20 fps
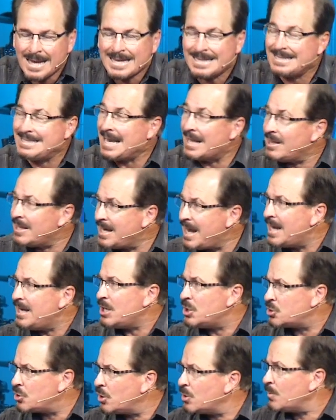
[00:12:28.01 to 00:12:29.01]

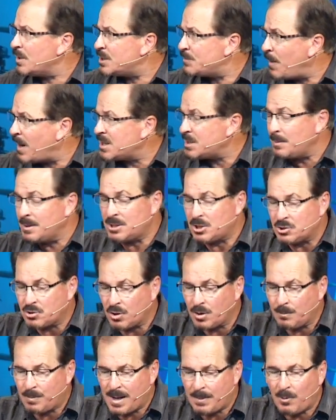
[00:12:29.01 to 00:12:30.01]
Delegating certain responsibilities to
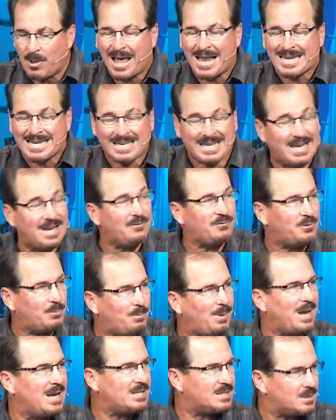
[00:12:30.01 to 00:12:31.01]
certain people and gift
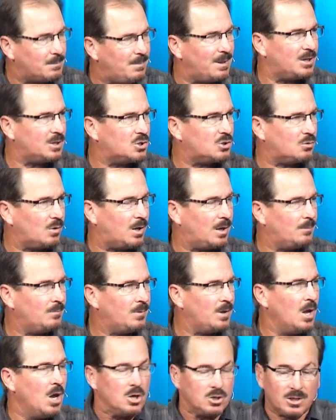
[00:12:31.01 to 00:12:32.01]
based ministry.
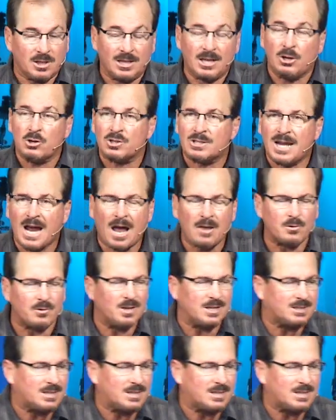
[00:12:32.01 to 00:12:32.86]
So the leaders gather and they